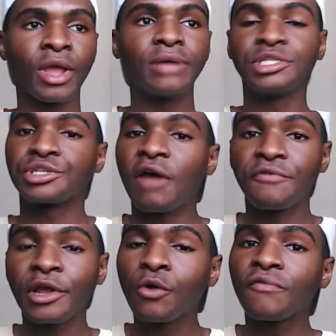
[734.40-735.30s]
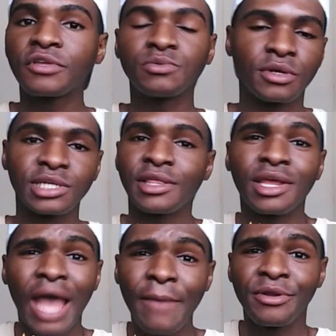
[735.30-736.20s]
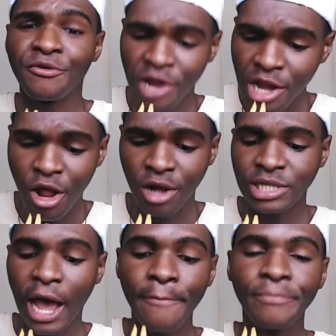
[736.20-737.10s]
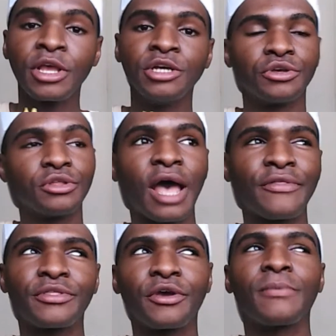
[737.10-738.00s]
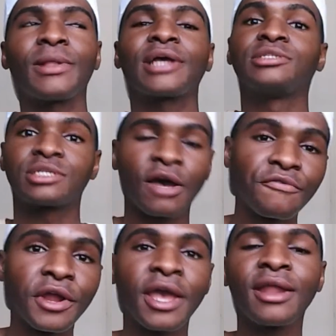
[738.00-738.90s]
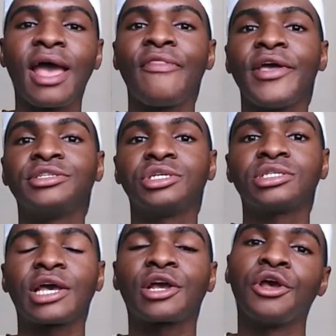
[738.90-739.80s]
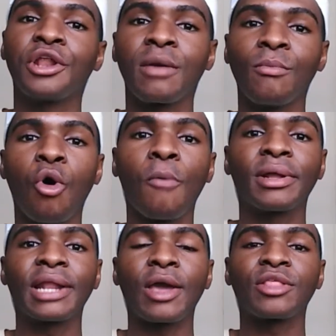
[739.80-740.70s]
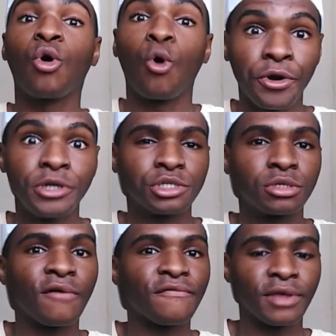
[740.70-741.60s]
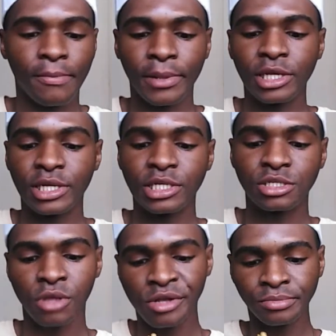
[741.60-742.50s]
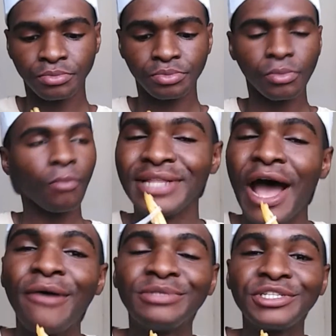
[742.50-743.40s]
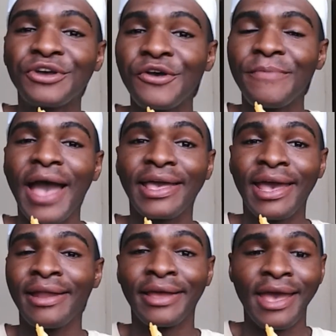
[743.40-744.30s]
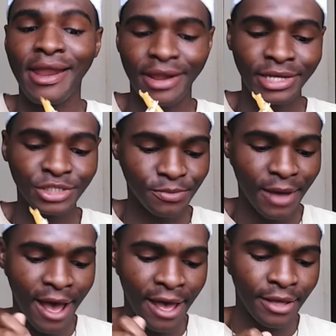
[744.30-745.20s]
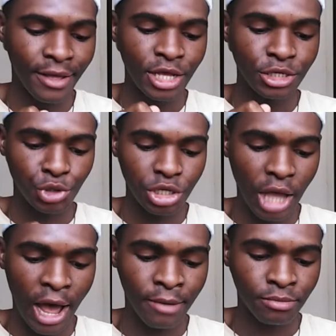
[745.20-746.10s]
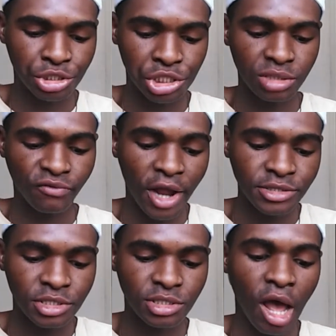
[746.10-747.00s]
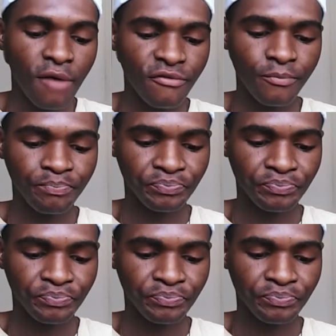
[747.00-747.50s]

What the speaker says: discovering all of this, because I think it happened a really long time. So I think they're gonna be like discovering it and then just like learning more about like the origin of their abilities. Now I'm just going back in again into my sweet cheese fries and stuff.